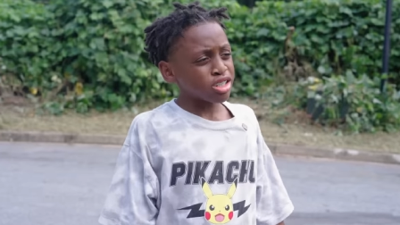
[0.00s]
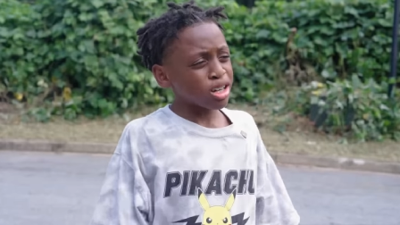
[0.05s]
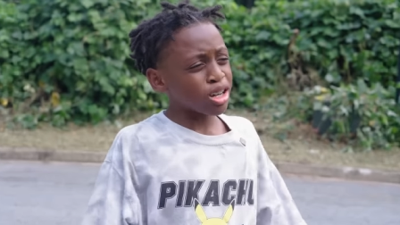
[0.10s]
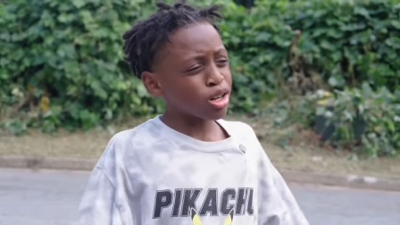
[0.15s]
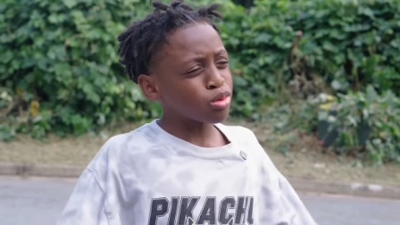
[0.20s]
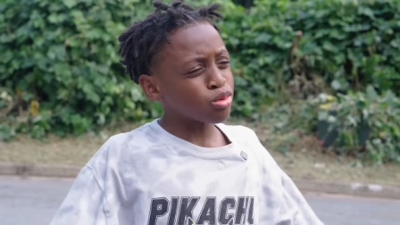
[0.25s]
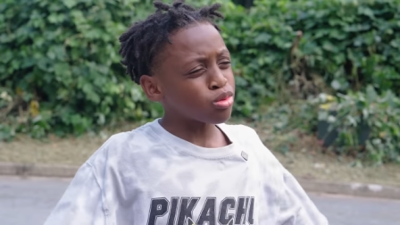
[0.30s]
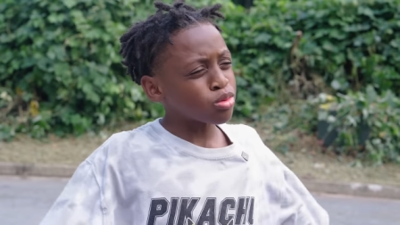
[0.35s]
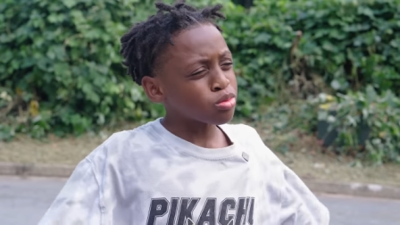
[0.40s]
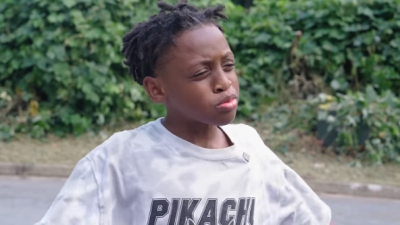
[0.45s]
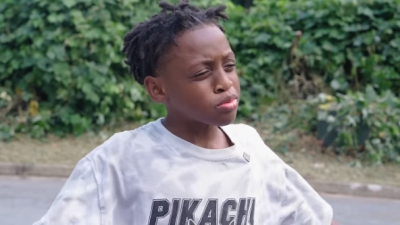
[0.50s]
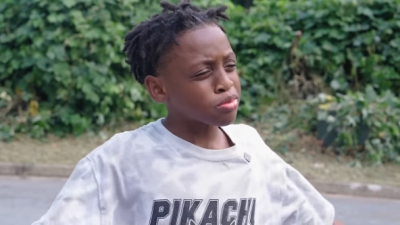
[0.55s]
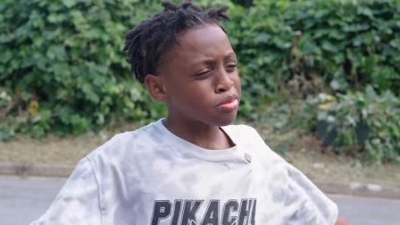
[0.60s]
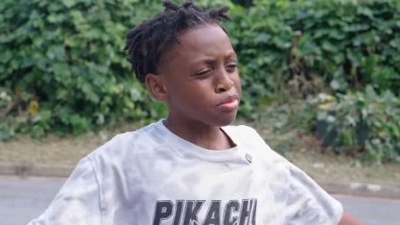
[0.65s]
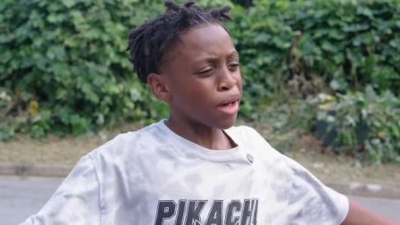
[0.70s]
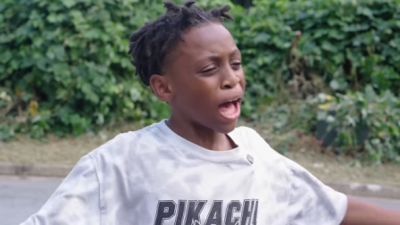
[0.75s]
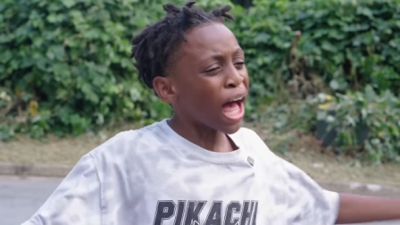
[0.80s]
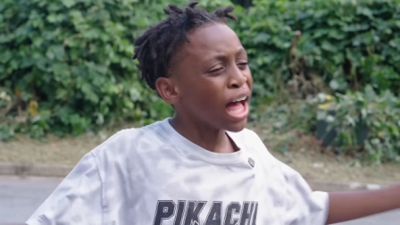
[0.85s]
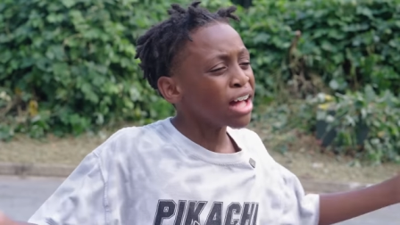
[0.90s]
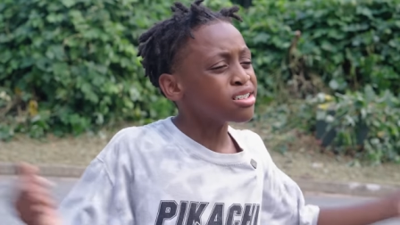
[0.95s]
like, yeah,
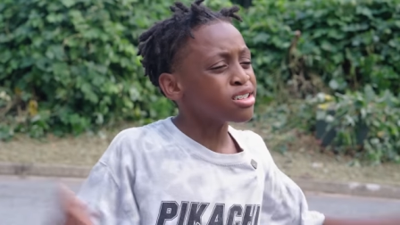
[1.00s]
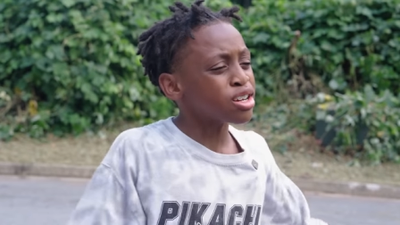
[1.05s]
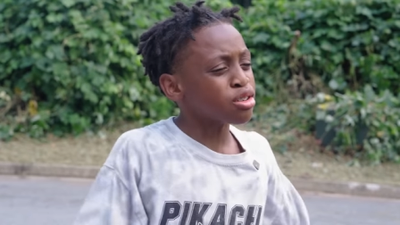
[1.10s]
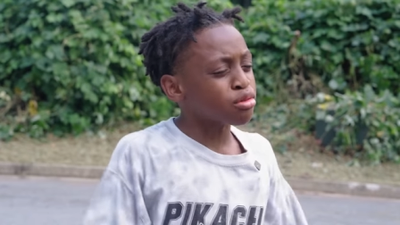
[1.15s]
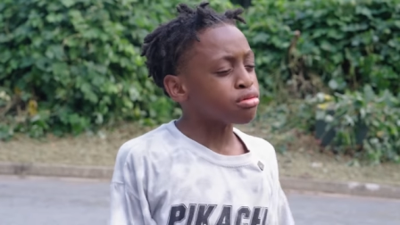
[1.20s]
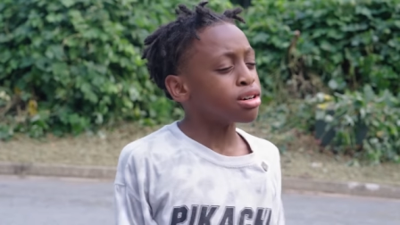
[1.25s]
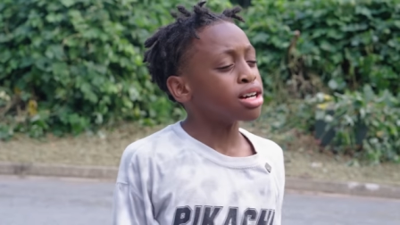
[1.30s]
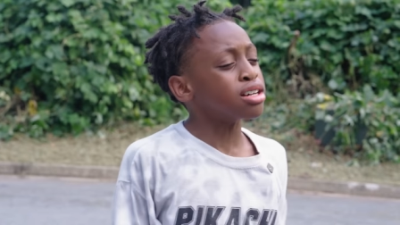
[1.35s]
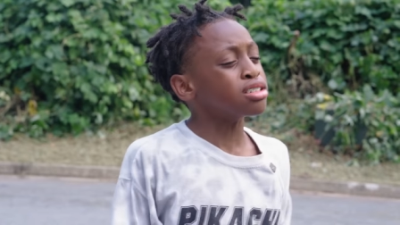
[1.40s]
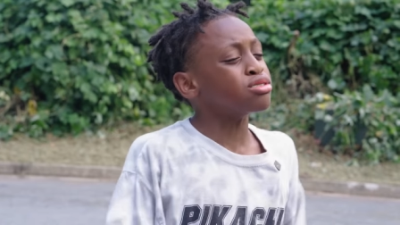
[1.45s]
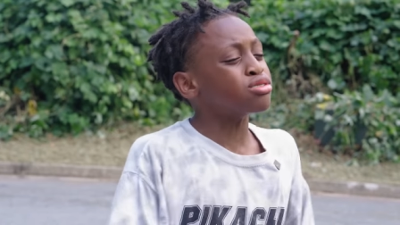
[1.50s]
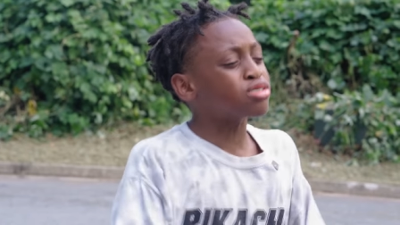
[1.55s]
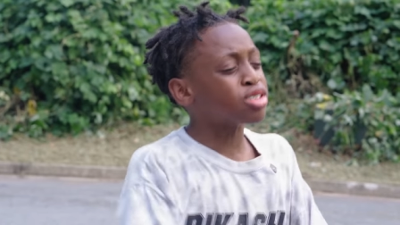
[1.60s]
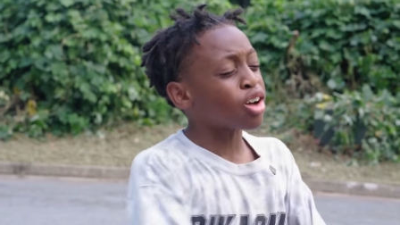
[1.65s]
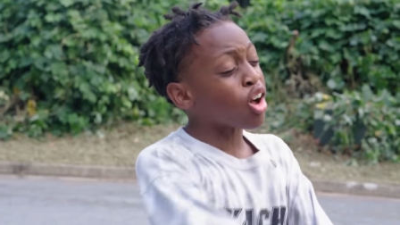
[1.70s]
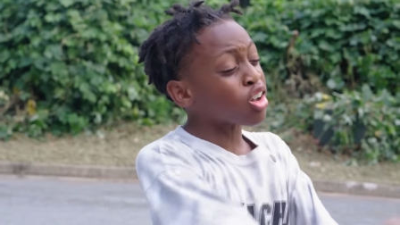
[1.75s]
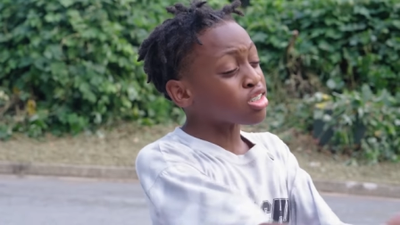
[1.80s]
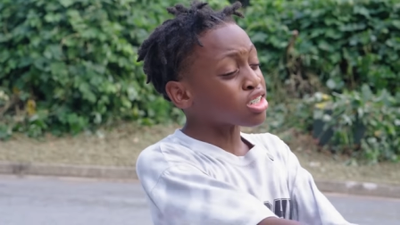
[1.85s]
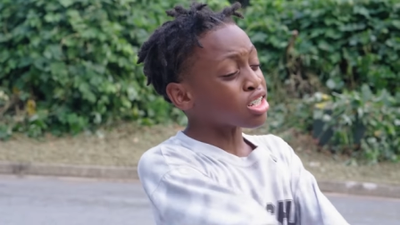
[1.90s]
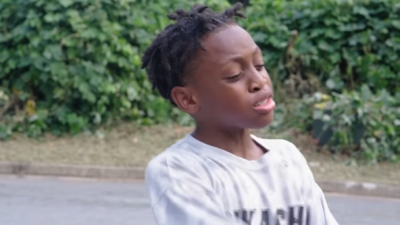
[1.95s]
boy. Patrick, what are you
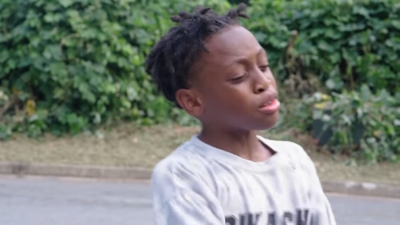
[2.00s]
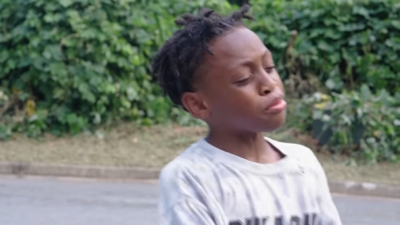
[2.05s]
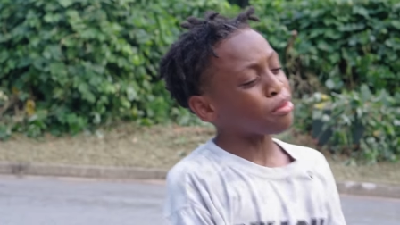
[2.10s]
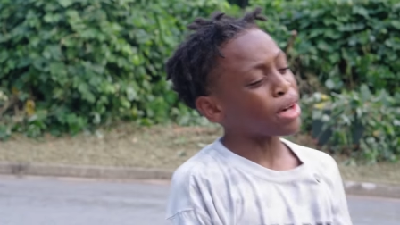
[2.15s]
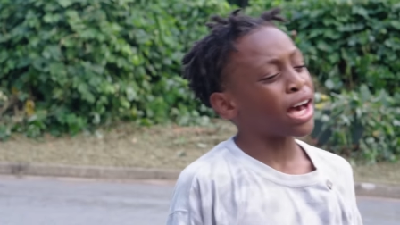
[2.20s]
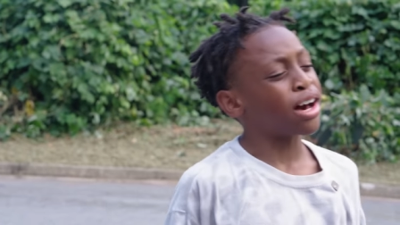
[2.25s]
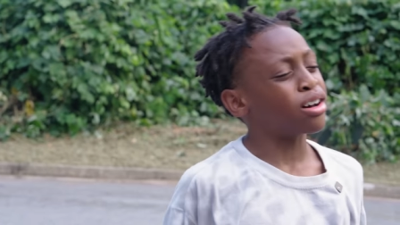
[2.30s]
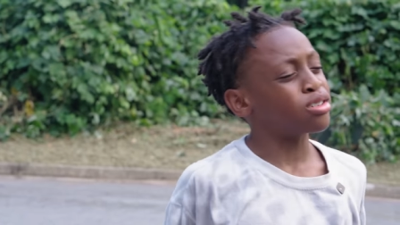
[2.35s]
talking about?